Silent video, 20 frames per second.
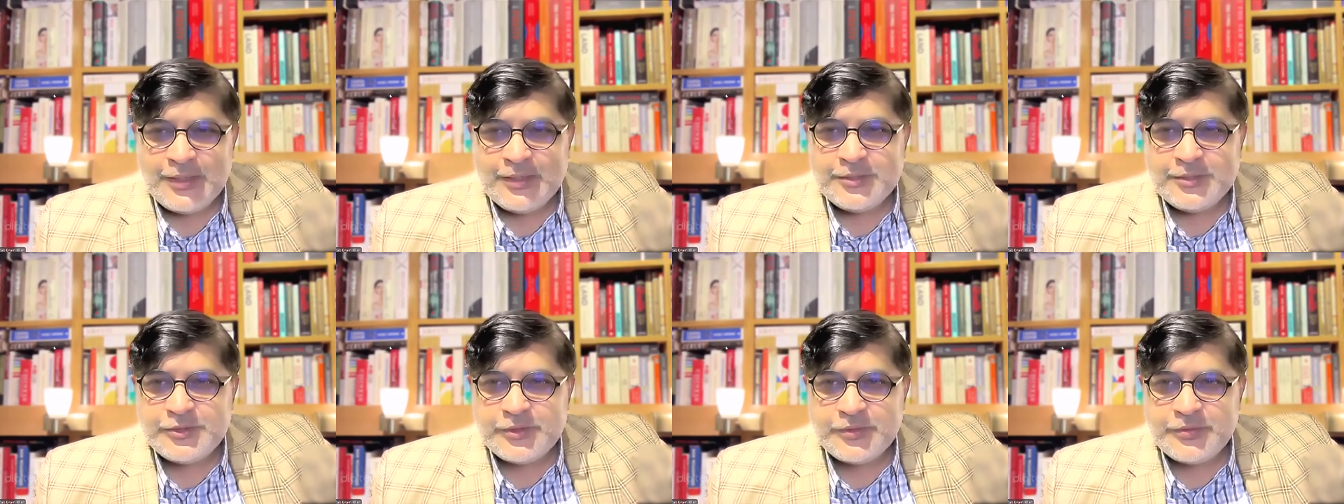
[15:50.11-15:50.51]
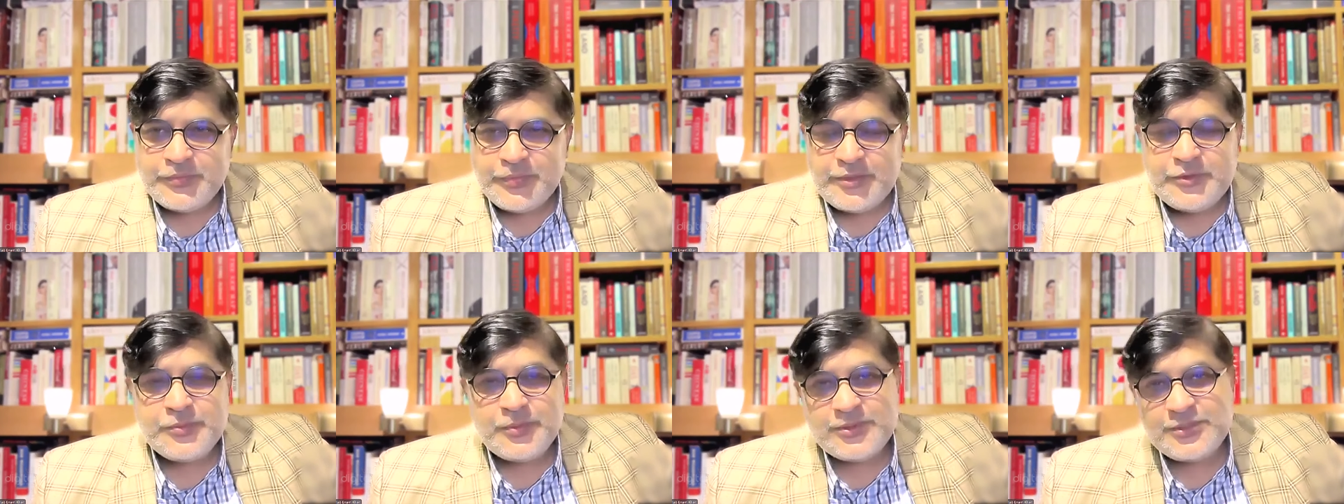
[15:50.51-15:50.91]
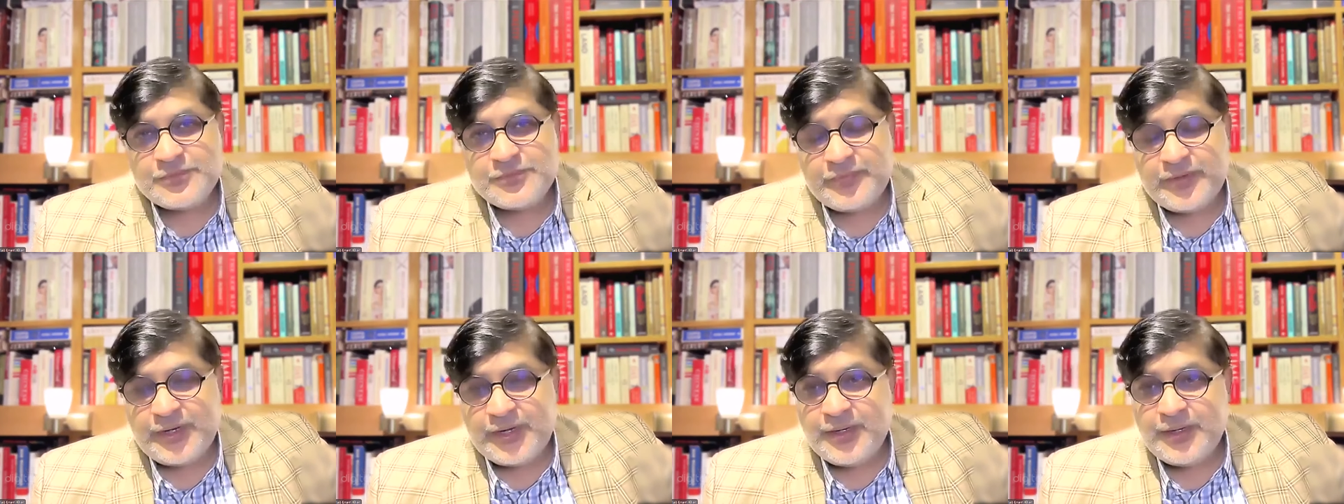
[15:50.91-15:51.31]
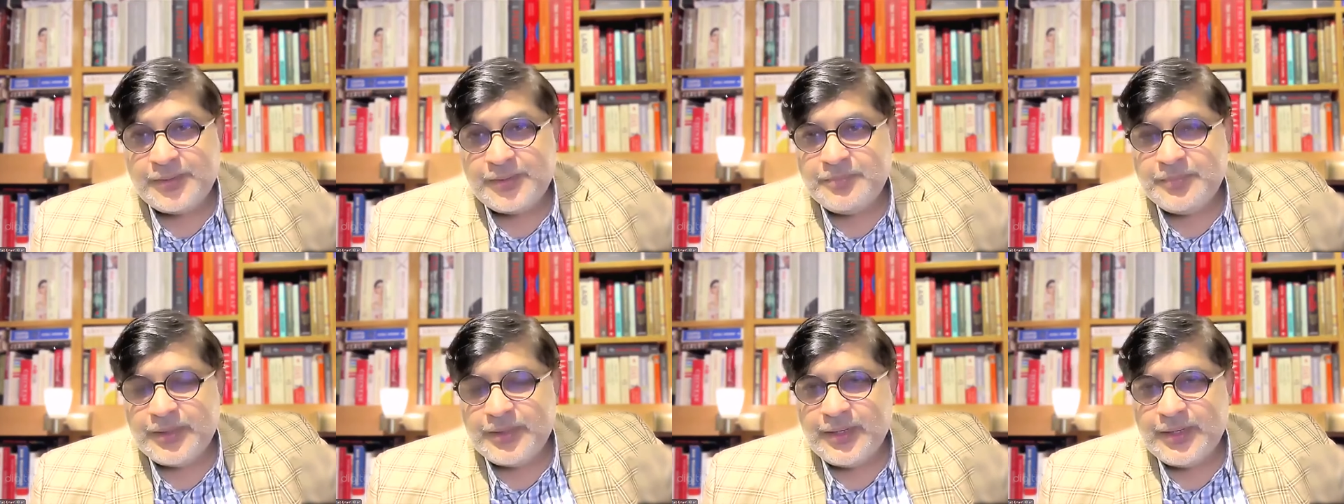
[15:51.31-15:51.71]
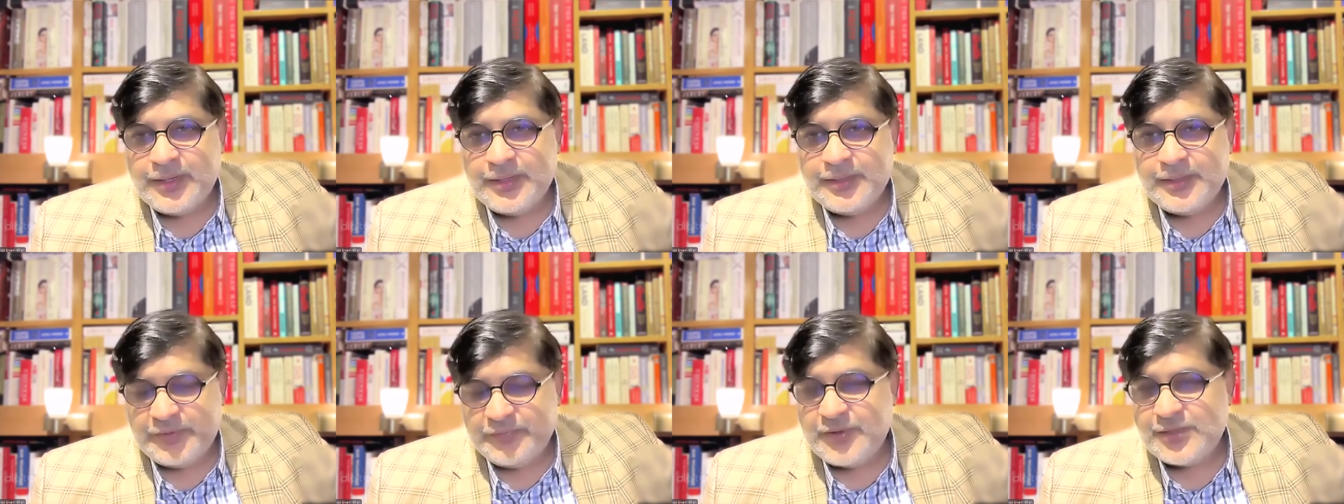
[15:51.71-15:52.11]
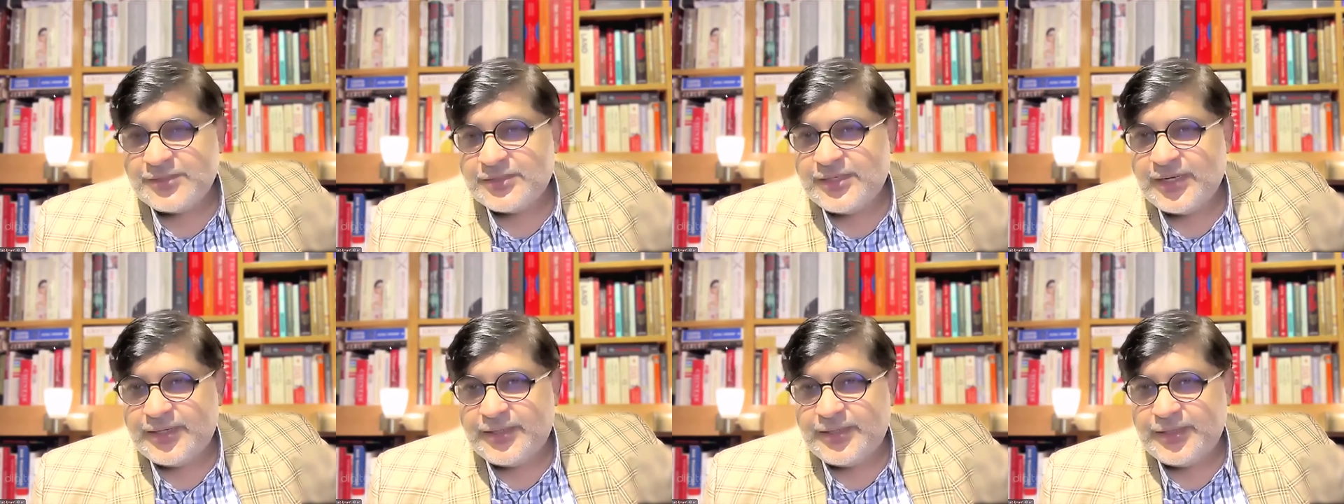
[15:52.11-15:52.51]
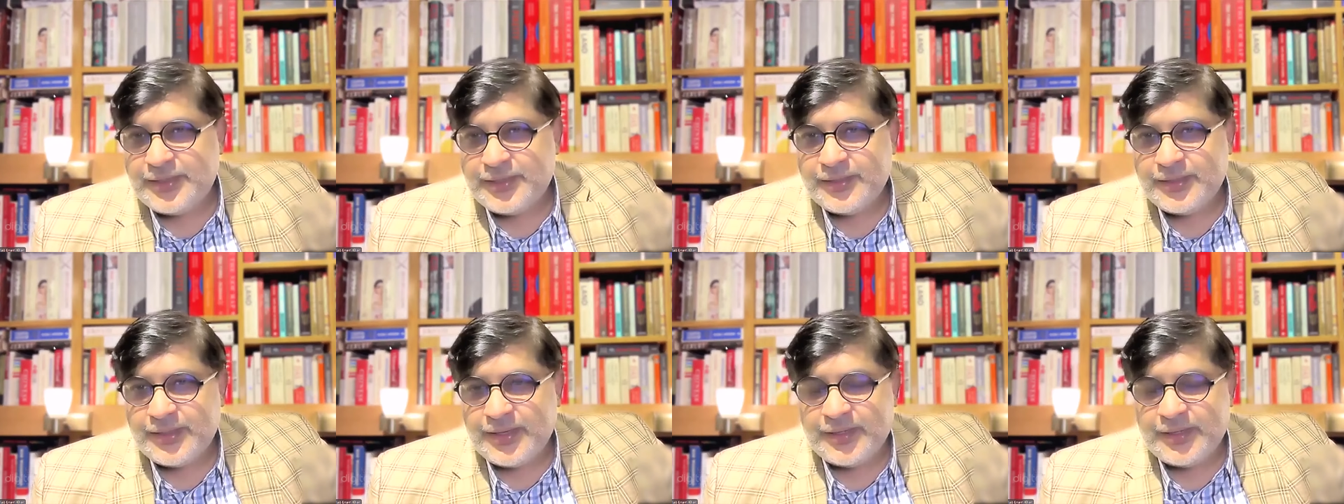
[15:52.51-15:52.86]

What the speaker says: So which was very devastating.